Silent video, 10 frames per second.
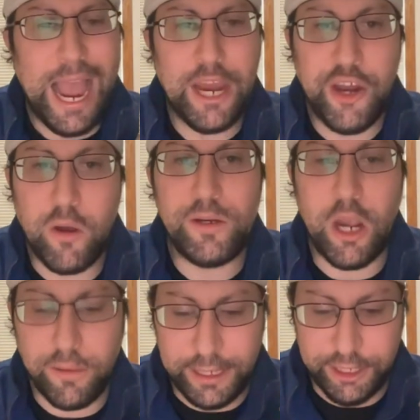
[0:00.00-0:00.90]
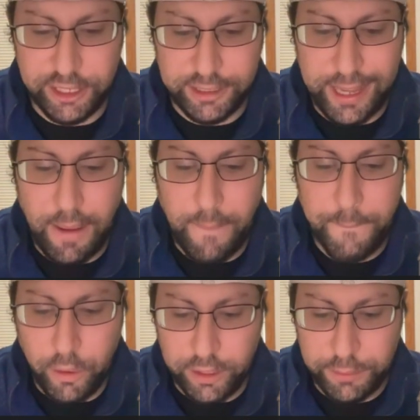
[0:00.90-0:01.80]
I know Jokic's
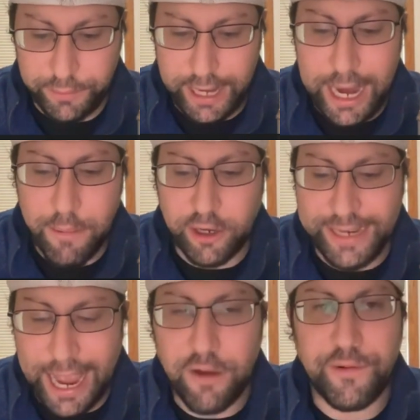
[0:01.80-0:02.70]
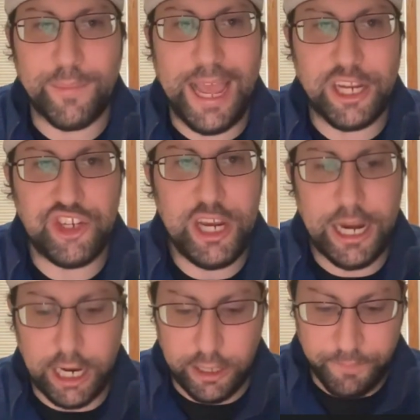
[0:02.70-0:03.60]
points per game are down from last
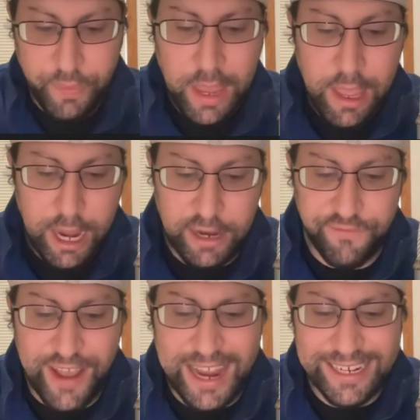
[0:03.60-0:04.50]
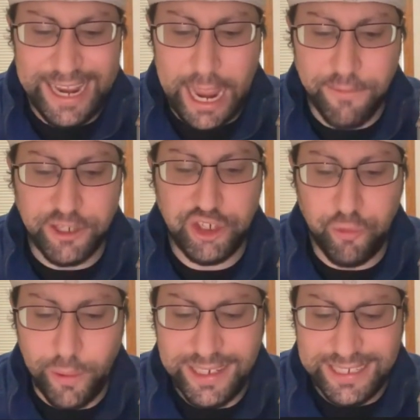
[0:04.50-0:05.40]
year. In fact, he averaged
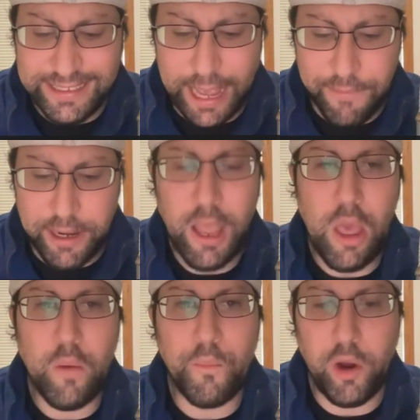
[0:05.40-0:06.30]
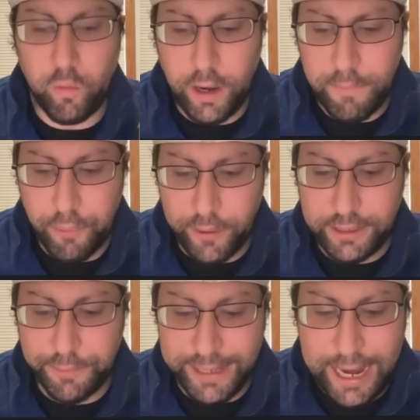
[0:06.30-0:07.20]
twenty-seven point one
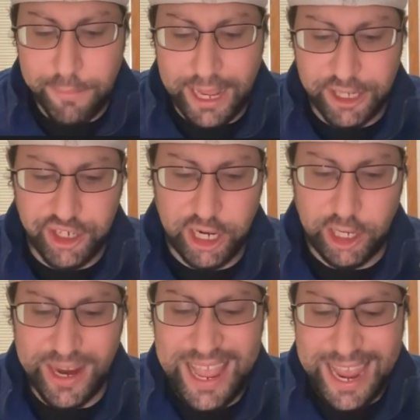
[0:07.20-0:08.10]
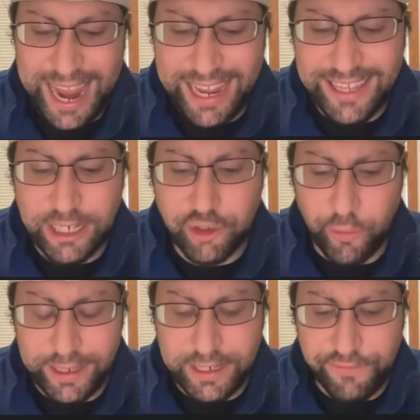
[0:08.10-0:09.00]
points per game last year. It's at
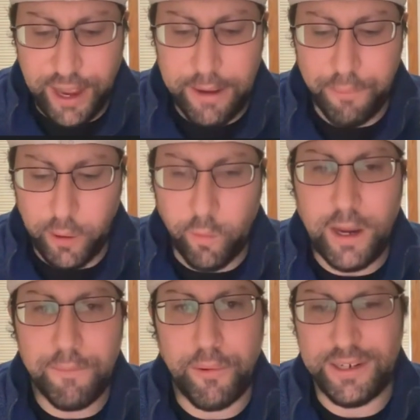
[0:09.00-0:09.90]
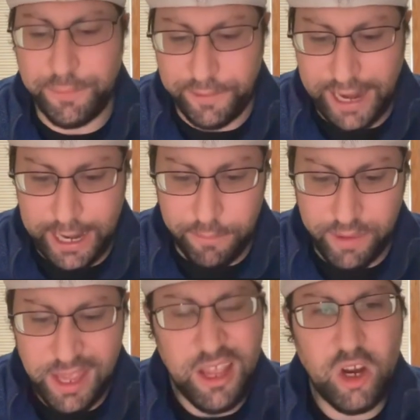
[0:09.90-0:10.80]
twenty-five point one points per
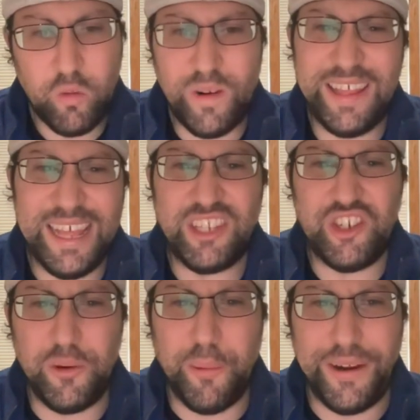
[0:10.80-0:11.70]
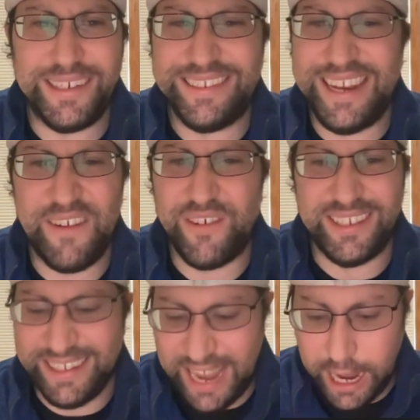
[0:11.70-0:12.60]
game. Really, that's two points
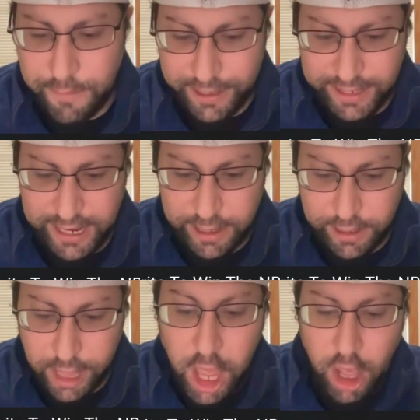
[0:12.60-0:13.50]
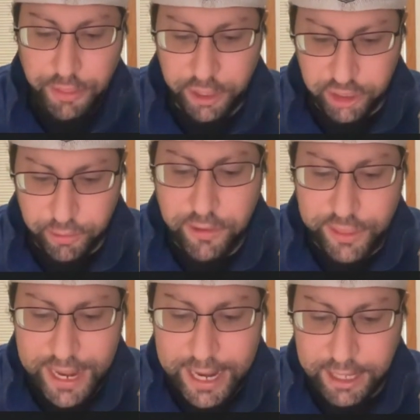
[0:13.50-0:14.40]
difference. Not a big deal. The
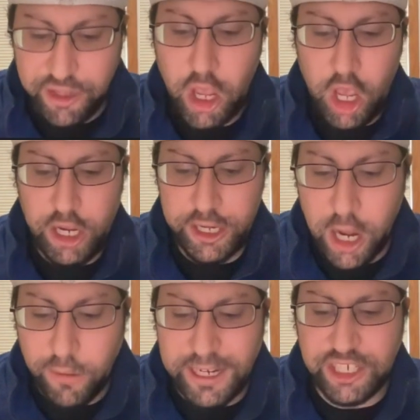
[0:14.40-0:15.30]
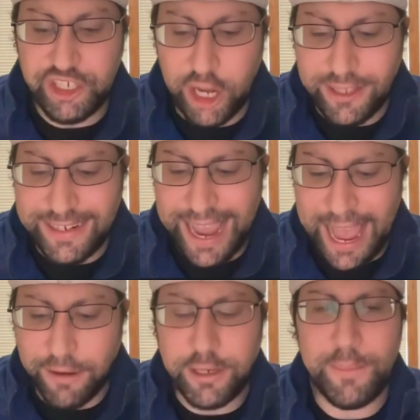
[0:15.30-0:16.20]
truth is, Jokic doesn't
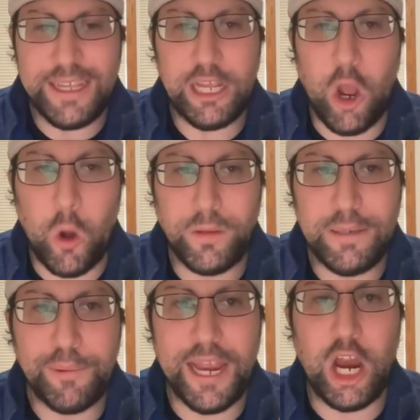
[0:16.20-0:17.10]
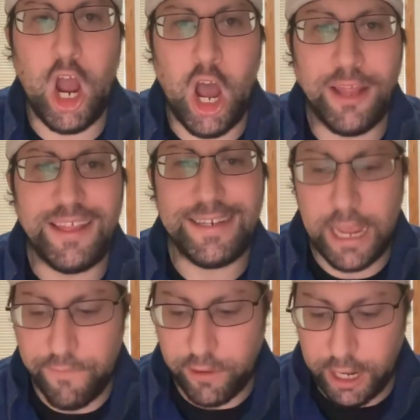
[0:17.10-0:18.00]
have to be the only player on the
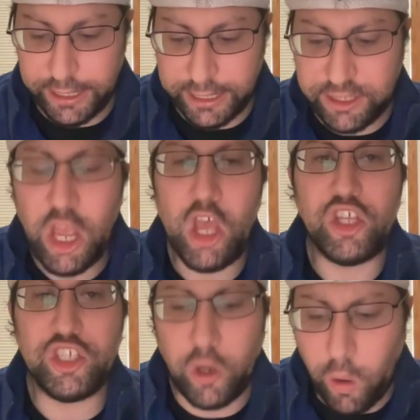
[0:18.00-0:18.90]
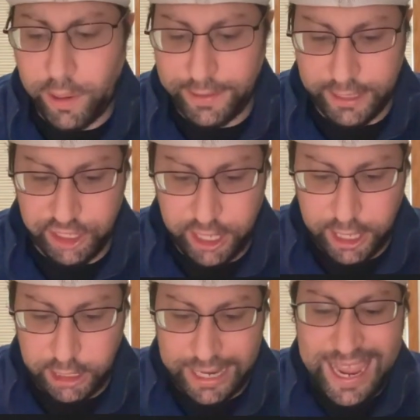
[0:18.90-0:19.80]
Denver Nuggets scoring this
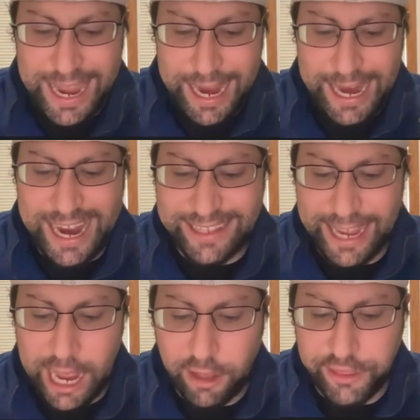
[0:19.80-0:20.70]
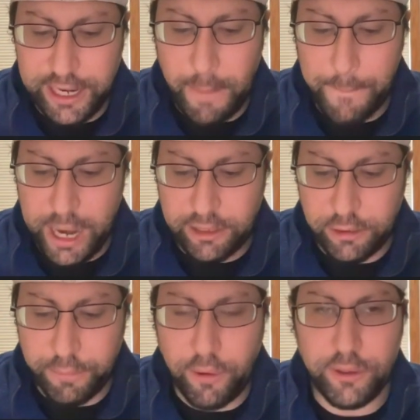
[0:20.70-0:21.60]
year. He has a healthy
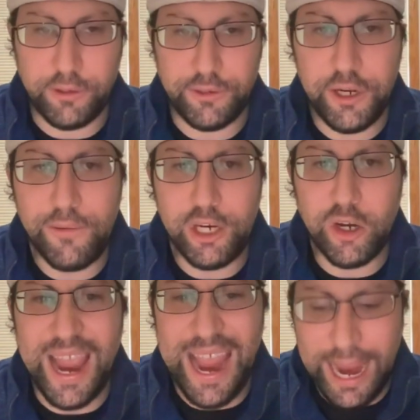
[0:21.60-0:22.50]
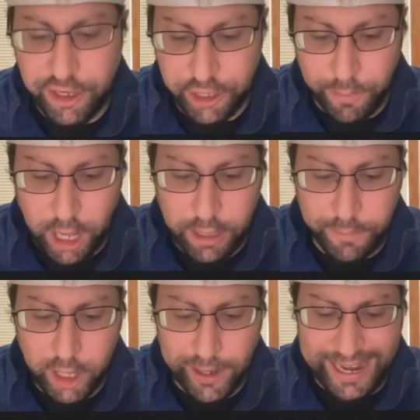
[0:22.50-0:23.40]
Michael Porter Junior and Jamal
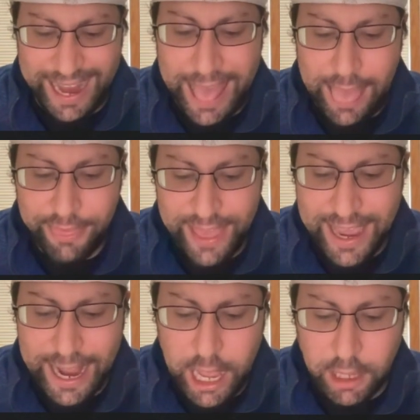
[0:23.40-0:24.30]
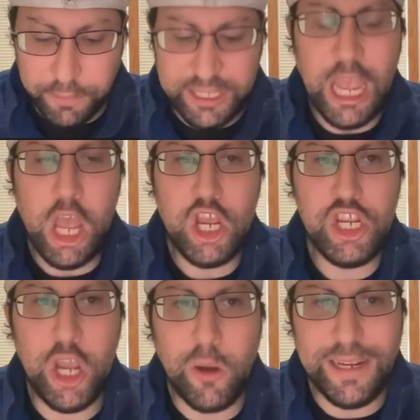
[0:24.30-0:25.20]
Murray. That helps.
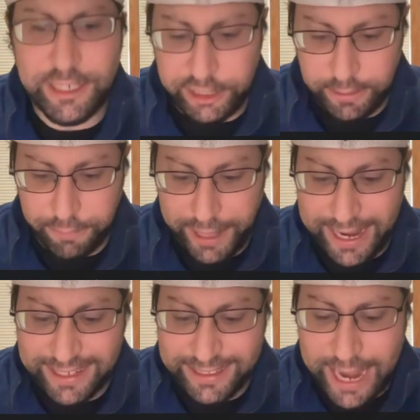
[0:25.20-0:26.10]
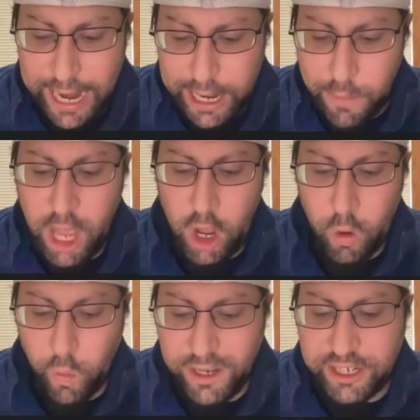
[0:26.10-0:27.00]
Jokic can play his game,
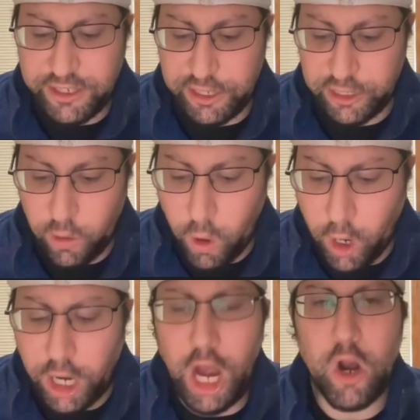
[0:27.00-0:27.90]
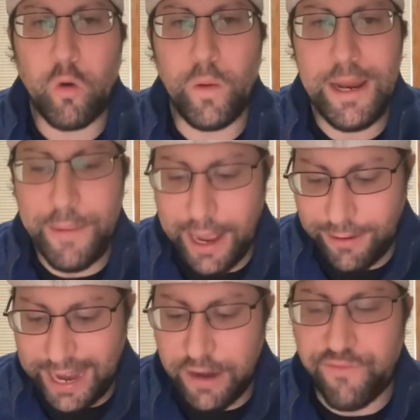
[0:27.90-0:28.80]
which is to score,
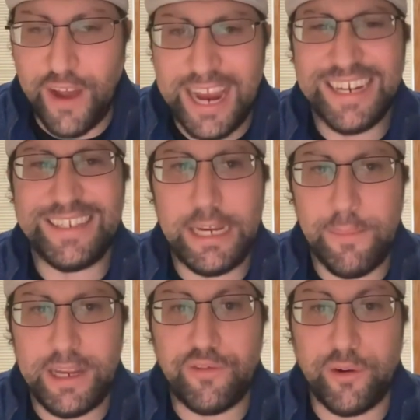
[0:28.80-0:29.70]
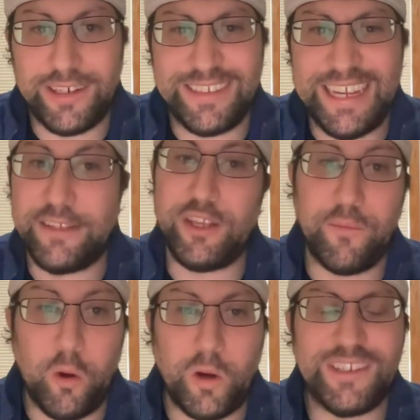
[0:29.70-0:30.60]
rebound, and find his teammates for assists.
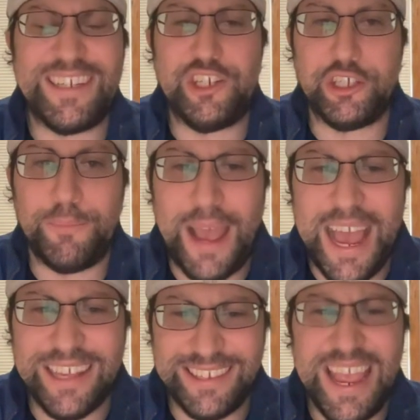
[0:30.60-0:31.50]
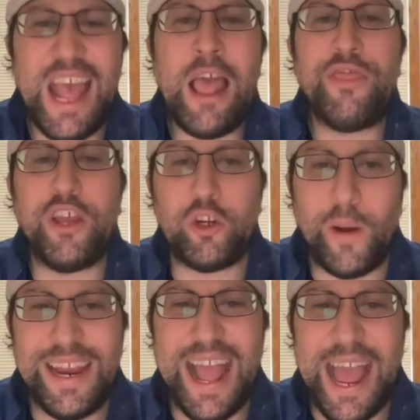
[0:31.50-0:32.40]
Of course, he just passed the
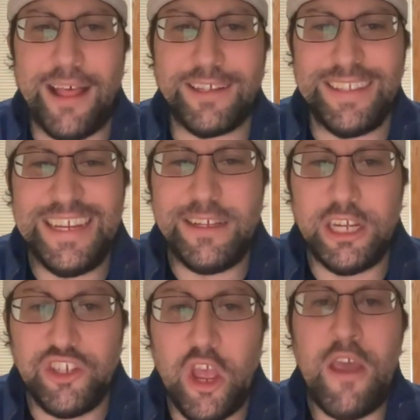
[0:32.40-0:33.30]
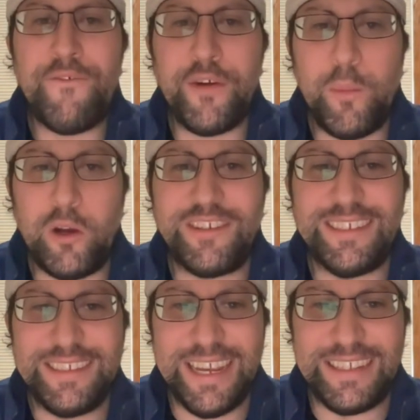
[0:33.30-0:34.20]
great Alex English for most
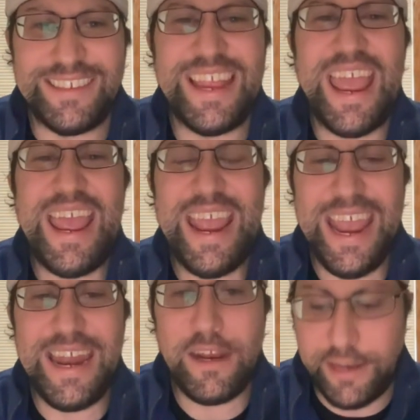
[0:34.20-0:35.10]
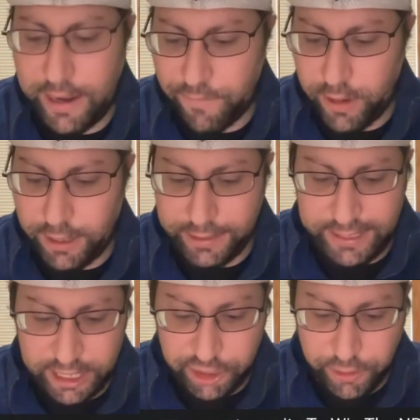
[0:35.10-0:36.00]
assists in Denver
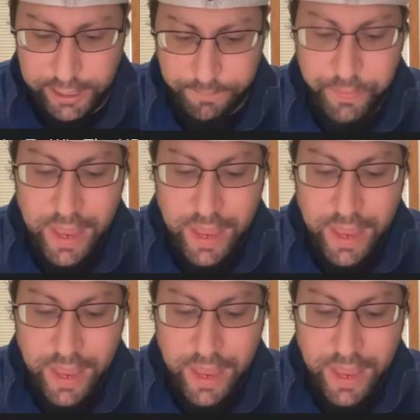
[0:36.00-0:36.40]
Nuggets history.